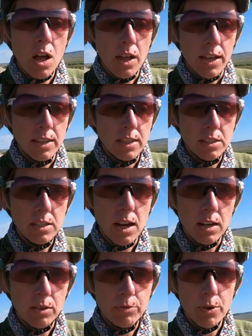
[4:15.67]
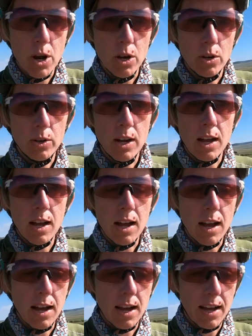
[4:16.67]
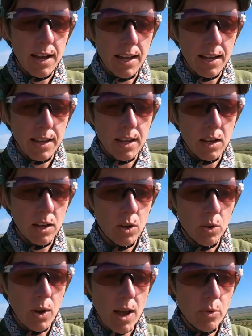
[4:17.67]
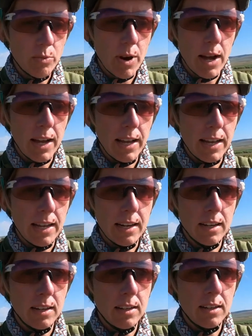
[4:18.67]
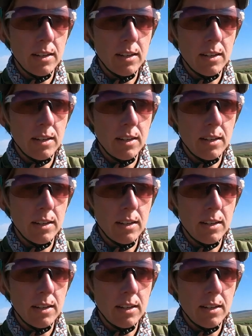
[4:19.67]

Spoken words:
in this kind of road, I ride